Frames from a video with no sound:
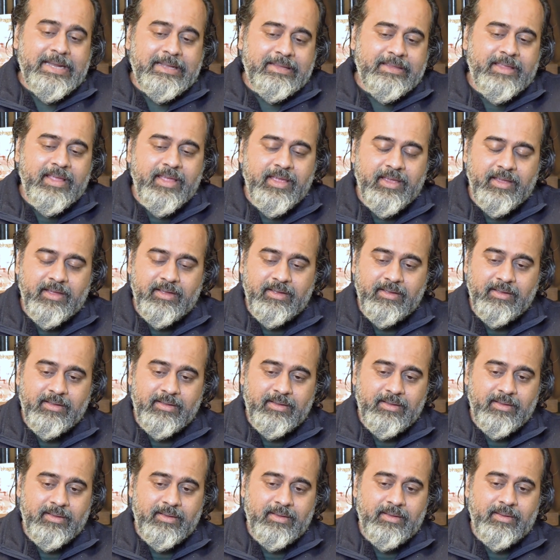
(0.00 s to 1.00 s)
nothing,
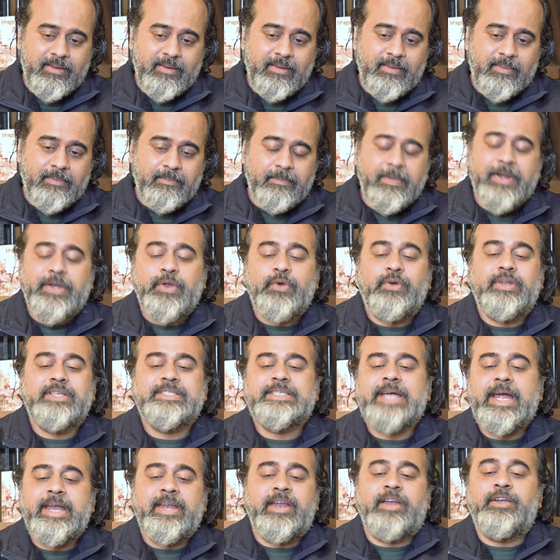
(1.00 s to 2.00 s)
but you
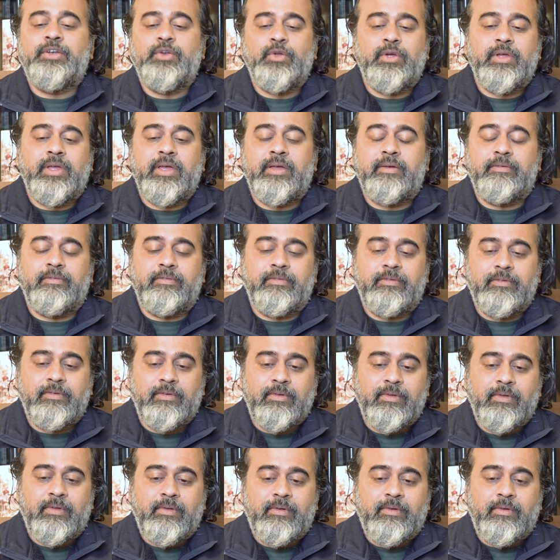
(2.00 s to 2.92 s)
decided to give.